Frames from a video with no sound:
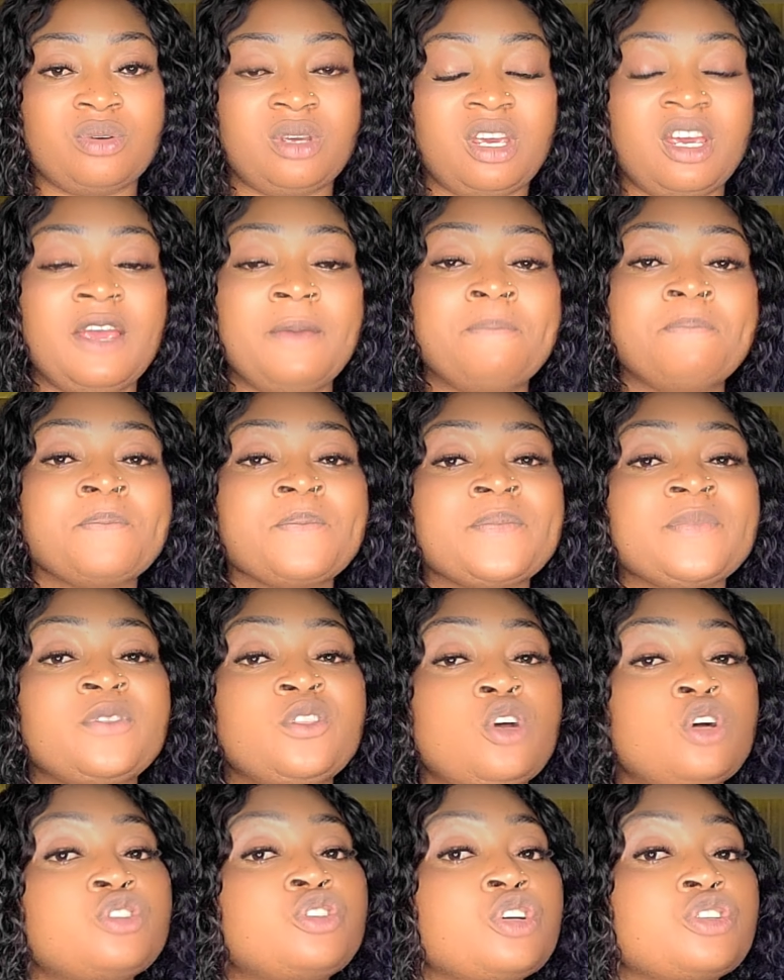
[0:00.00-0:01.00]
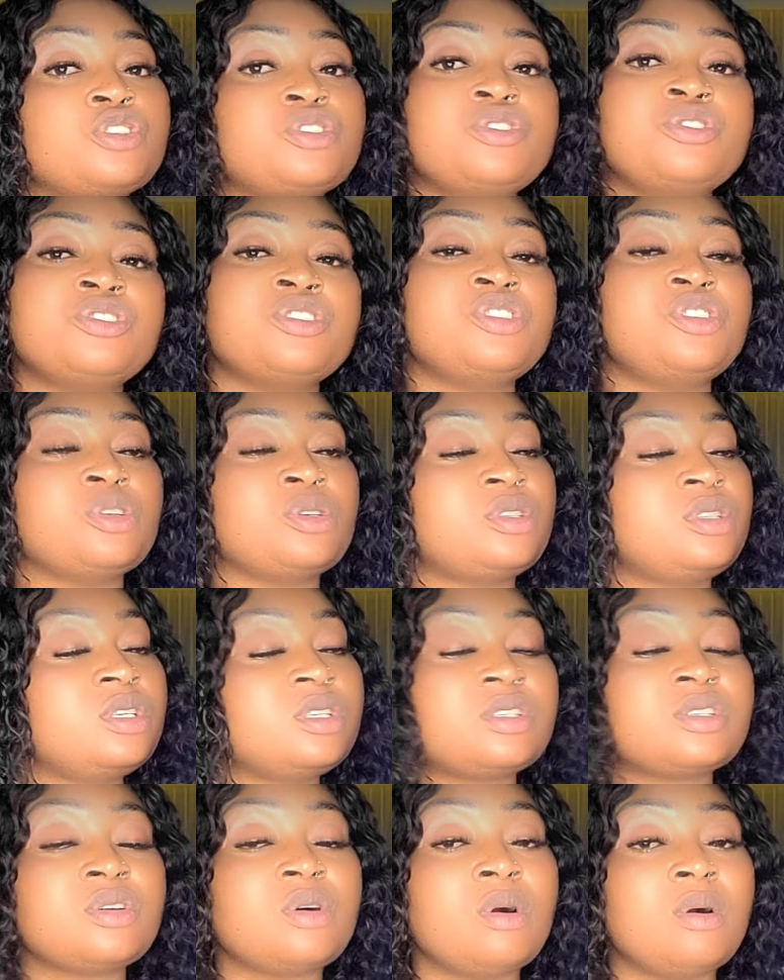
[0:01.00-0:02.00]
Okay, not just using your
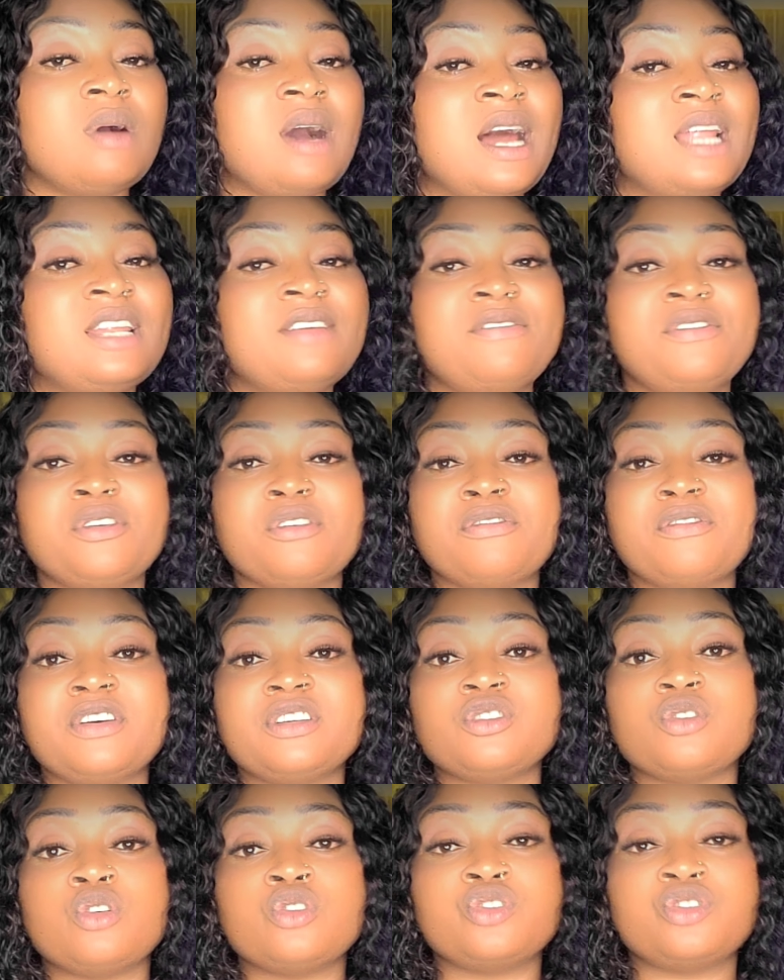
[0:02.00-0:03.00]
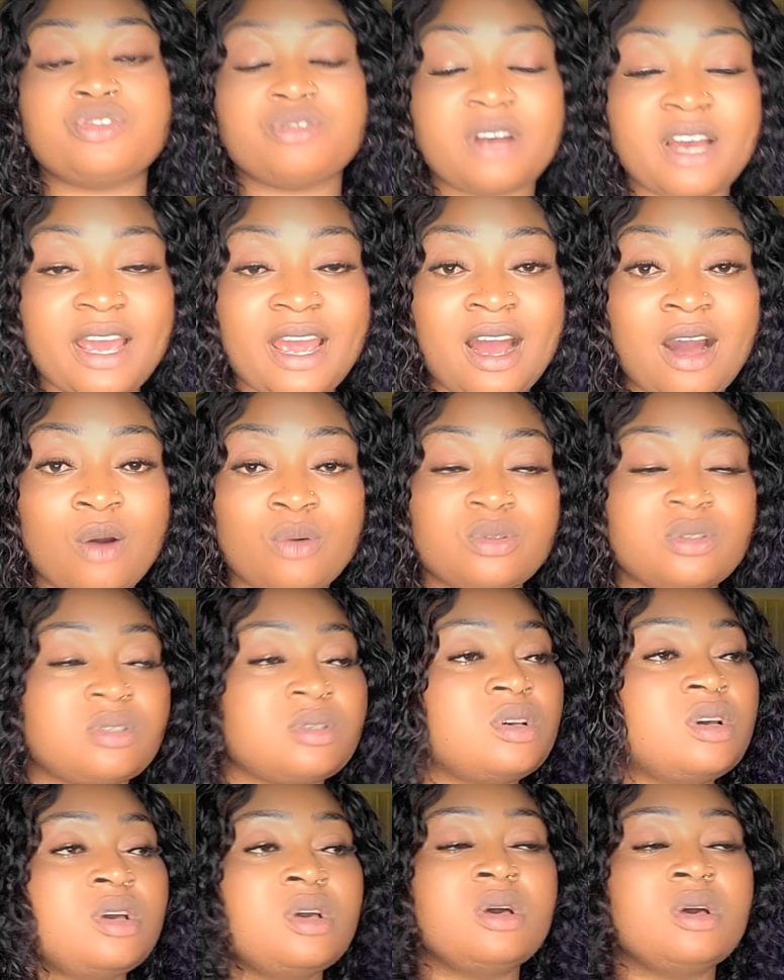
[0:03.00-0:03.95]
Dettol and leaving your face all dry out.